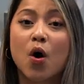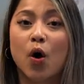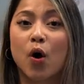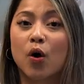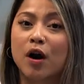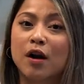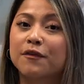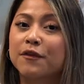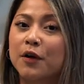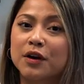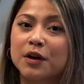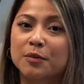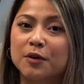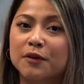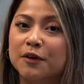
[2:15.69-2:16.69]
or our phone
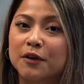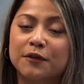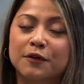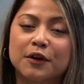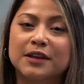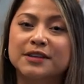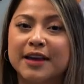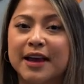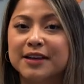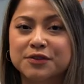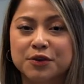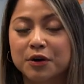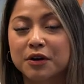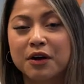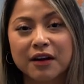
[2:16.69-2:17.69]
number, feel free to
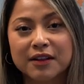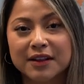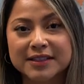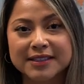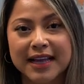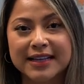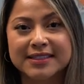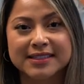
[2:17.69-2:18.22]
text or call us at